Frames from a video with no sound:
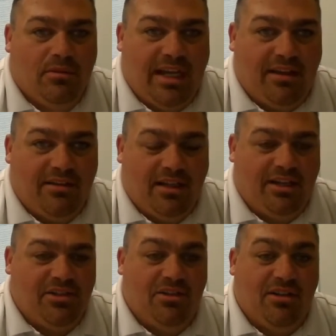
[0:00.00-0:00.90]
Take the
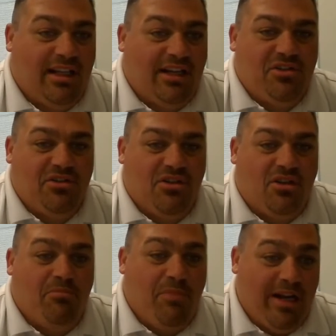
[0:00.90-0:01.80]
lecture. The lectures
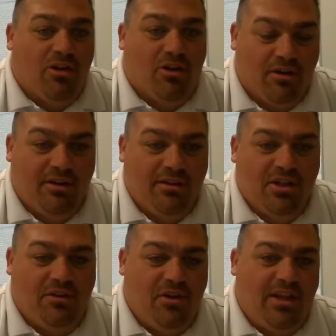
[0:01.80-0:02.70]
are mirrored,
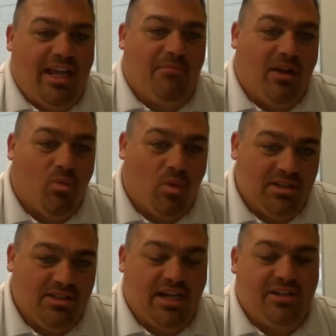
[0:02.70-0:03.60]
so if you can't make
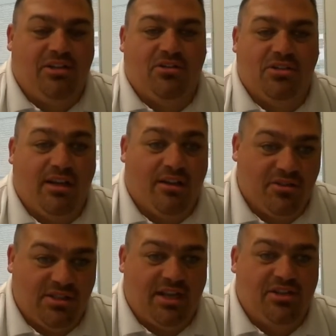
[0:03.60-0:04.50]
one session, there's
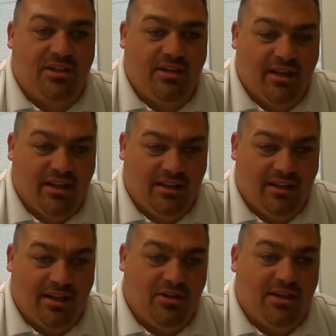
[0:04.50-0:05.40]
another session
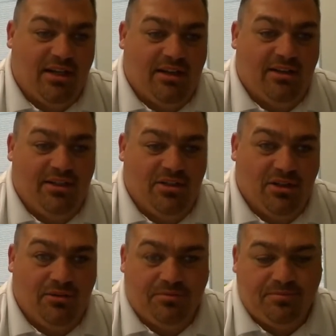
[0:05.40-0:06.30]
that you can dial
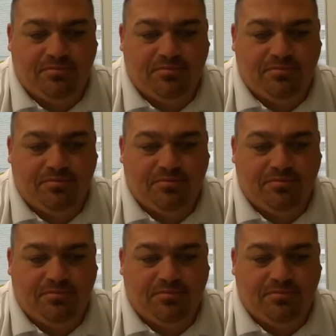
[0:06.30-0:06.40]
into.